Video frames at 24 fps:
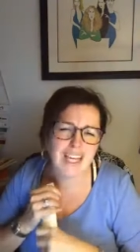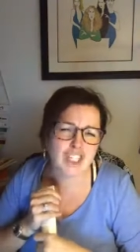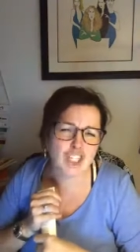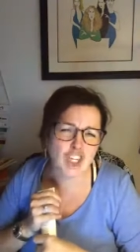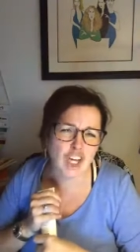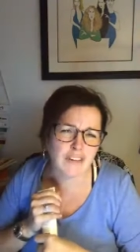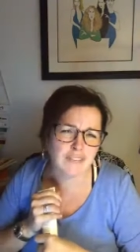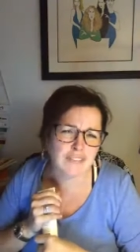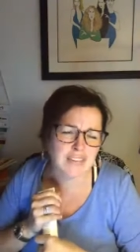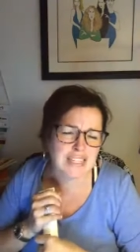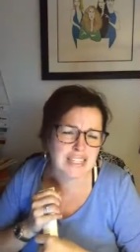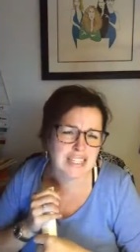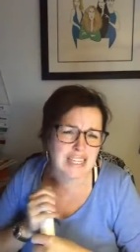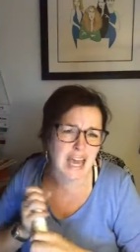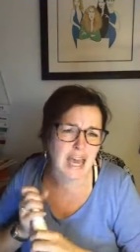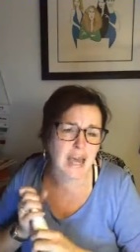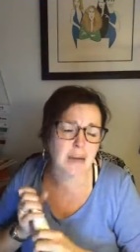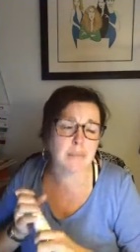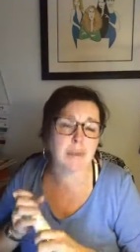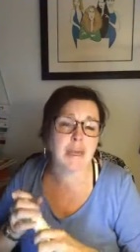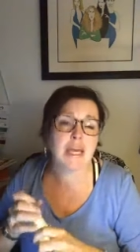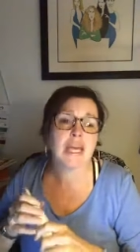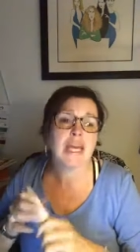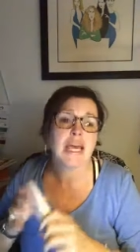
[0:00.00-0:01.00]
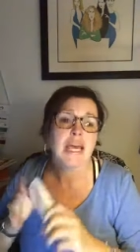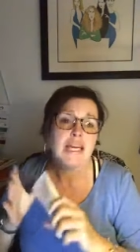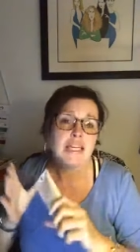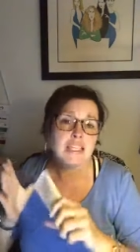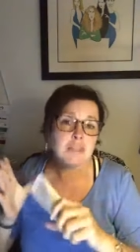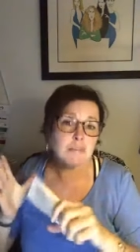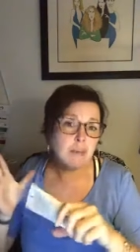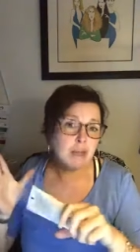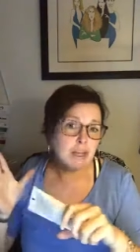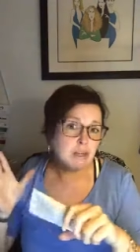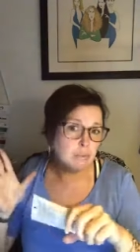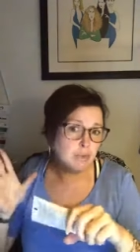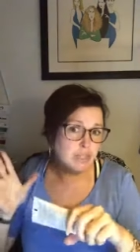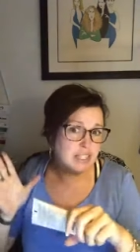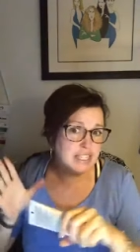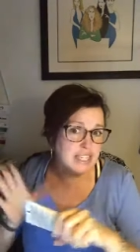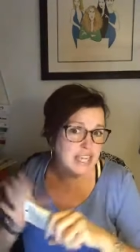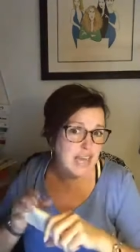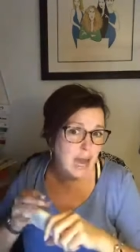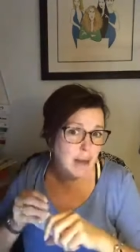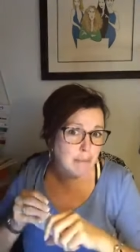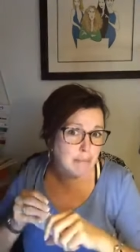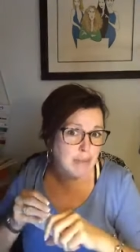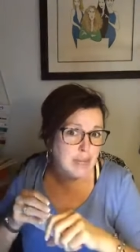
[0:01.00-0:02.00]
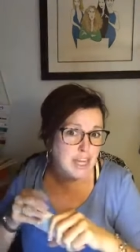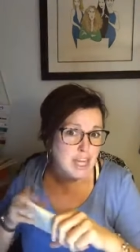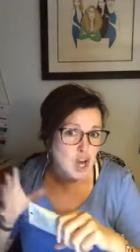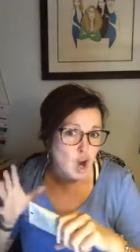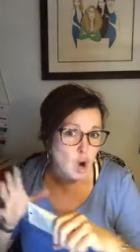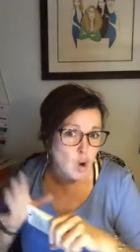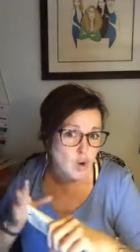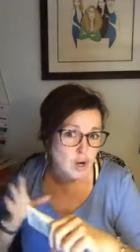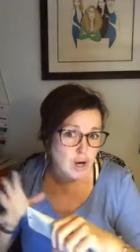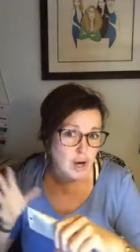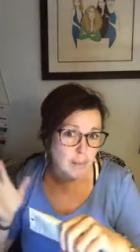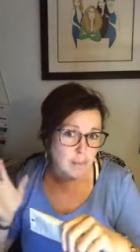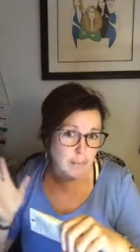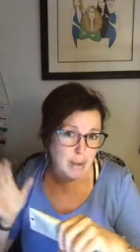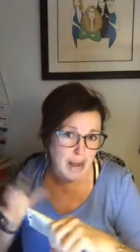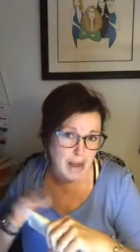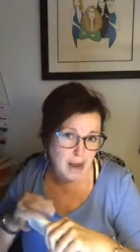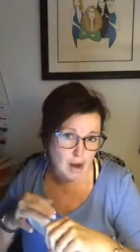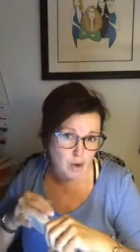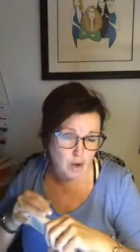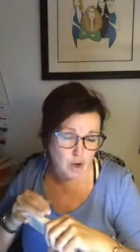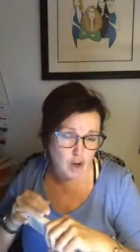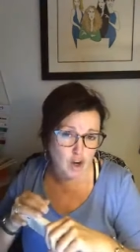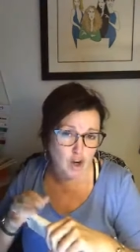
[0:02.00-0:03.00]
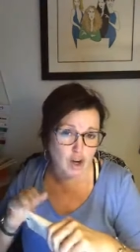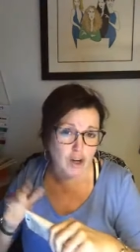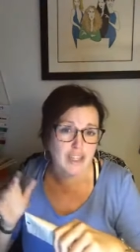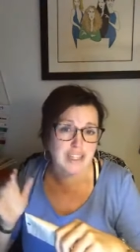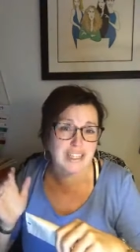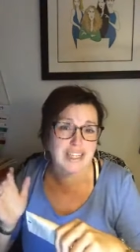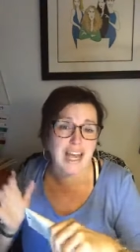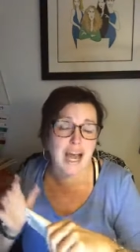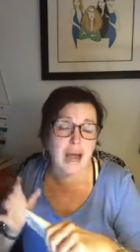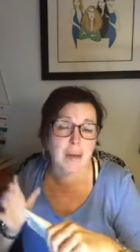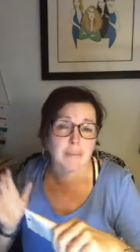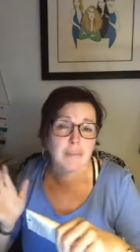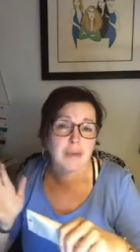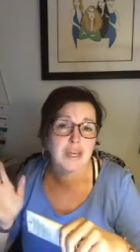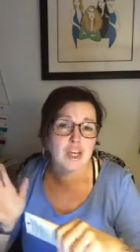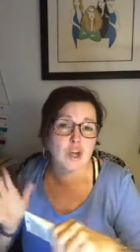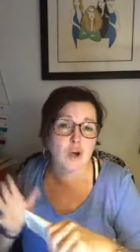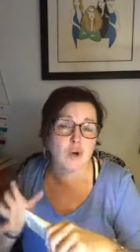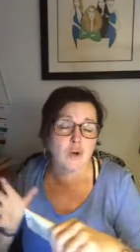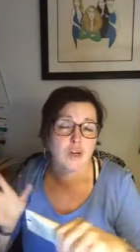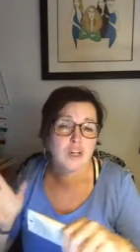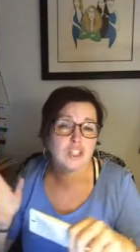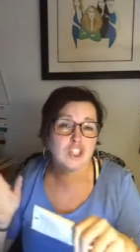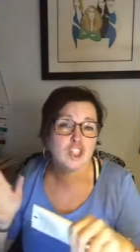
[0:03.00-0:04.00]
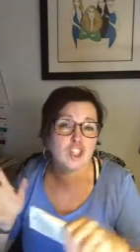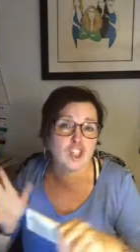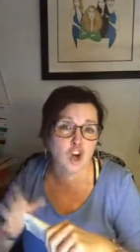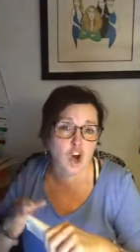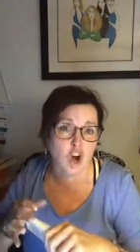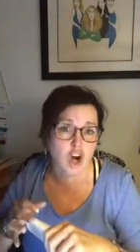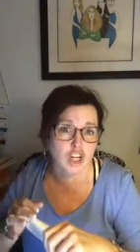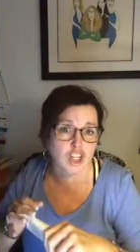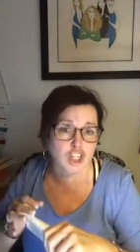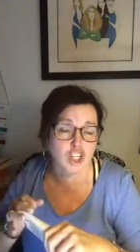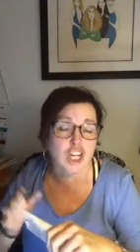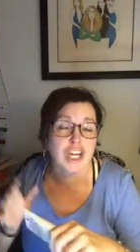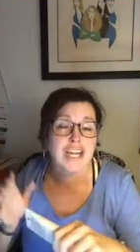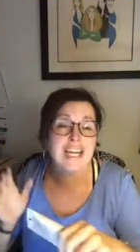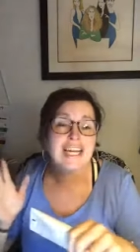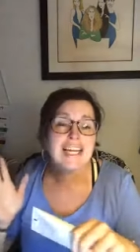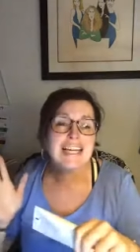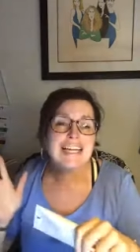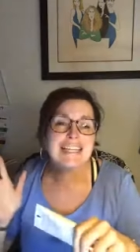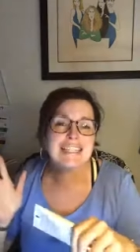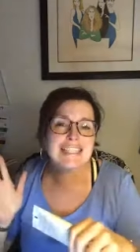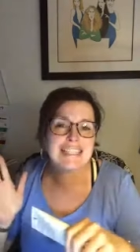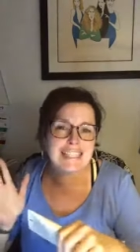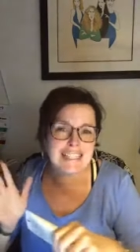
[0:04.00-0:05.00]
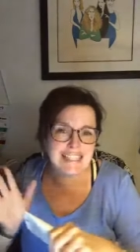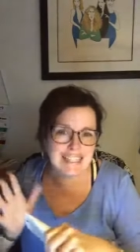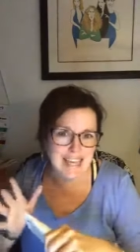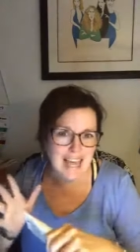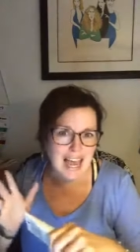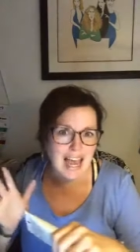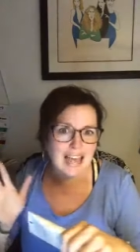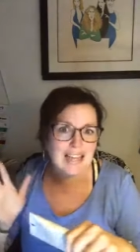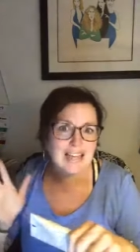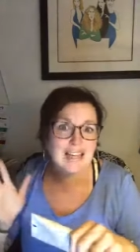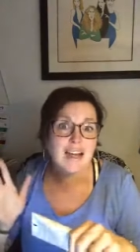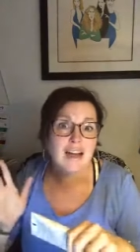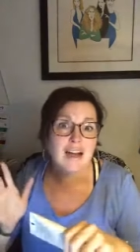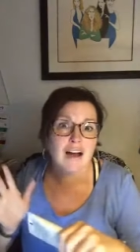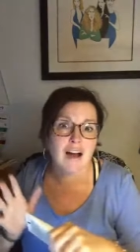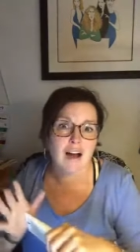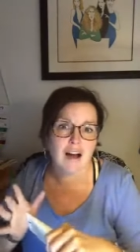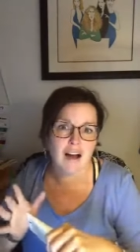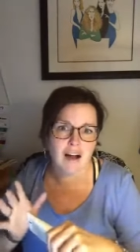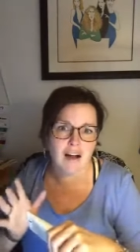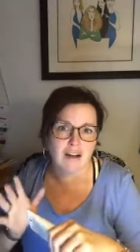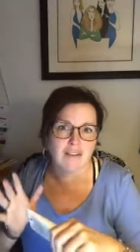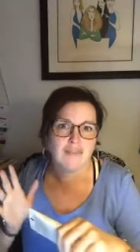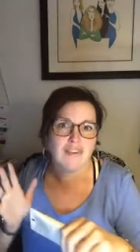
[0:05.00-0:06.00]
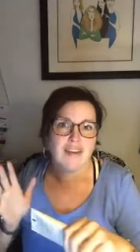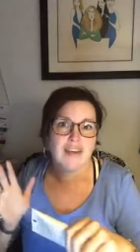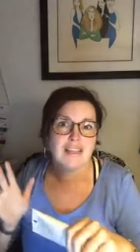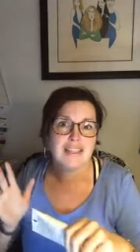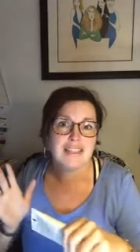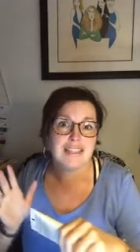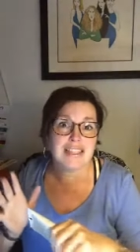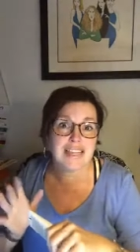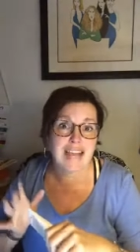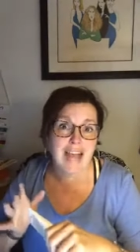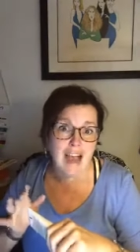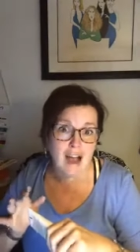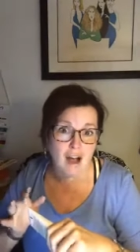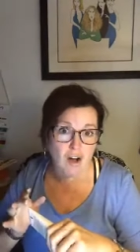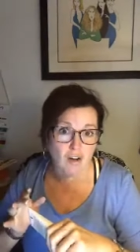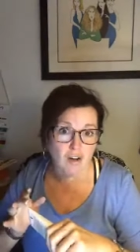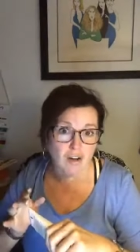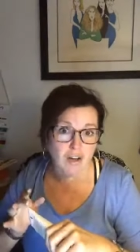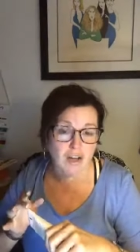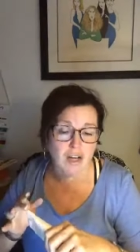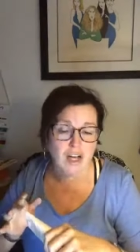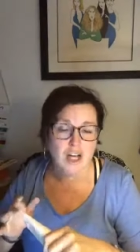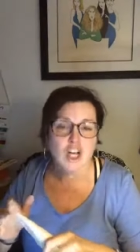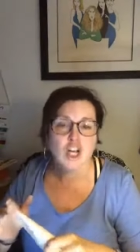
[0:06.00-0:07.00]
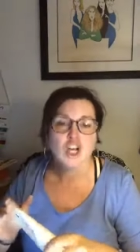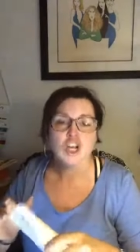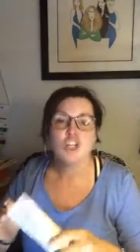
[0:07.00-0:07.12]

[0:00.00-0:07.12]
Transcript: Chafe Escape is made with tapioca powder or tapioca starch instead of talc.